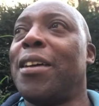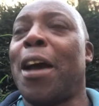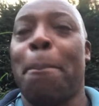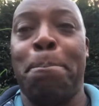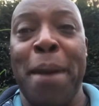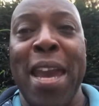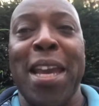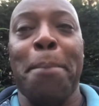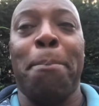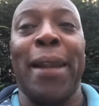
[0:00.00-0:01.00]
A big
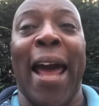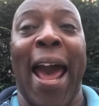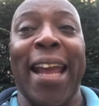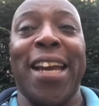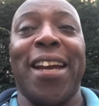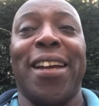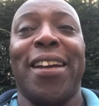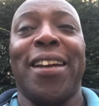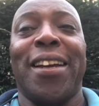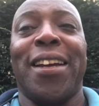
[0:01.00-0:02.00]
black
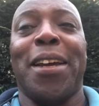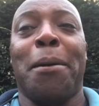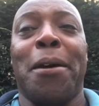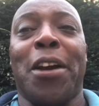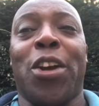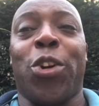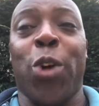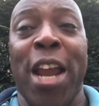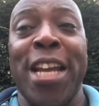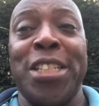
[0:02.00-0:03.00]

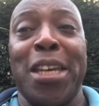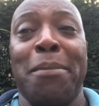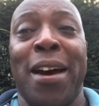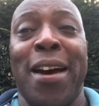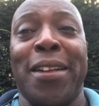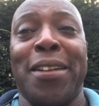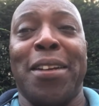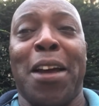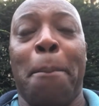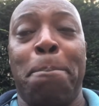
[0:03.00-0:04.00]
crazy man.
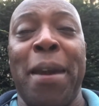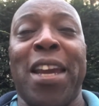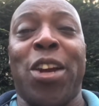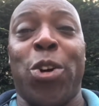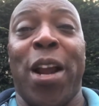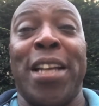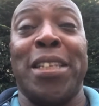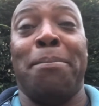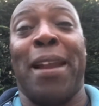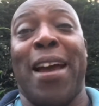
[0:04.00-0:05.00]
A big crazy
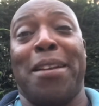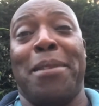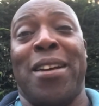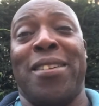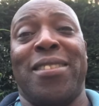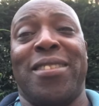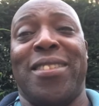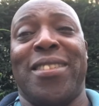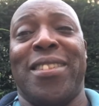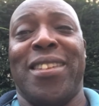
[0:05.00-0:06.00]
black man.
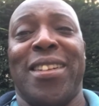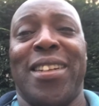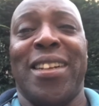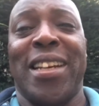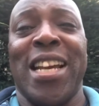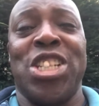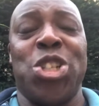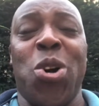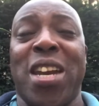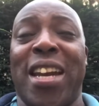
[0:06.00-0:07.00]
It's
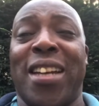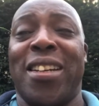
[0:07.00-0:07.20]
shocking.